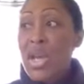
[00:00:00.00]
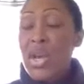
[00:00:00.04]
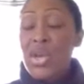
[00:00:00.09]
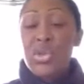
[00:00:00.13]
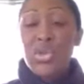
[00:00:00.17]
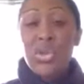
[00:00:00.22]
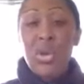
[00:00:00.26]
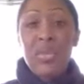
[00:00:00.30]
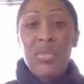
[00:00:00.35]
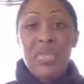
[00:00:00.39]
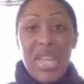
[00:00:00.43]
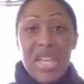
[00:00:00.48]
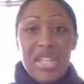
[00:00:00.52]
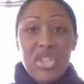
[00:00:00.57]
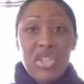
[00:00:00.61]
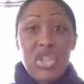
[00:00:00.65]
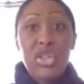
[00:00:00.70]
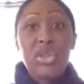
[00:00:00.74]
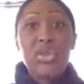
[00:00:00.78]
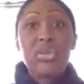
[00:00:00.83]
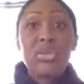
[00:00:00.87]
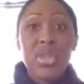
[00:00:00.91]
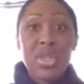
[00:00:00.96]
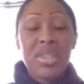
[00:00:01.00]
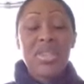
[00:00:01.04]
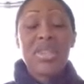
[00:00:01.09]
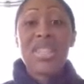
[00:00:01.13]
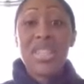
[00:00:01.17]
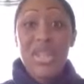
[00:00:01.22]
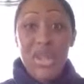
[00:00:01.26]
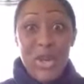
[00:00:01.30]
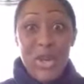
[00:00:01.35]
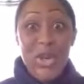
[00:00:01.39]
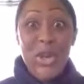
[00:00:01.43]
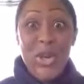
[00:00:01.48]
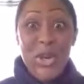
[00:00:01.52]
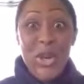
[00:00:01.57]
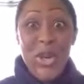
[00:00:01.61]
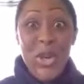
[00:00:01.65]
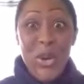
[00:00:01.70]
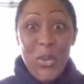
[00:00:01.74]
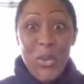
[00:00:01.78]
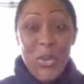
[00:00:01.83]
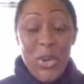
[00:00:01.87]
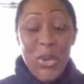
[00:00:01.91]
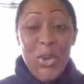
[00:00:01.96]
So if that's you, then
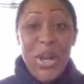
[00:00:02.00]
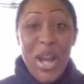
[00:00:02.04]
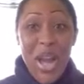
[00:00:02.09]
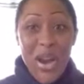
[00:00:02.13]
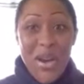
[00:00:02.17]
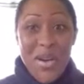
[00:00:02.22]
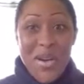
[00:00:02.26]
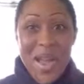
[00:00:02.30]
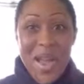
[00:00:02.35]
you and I are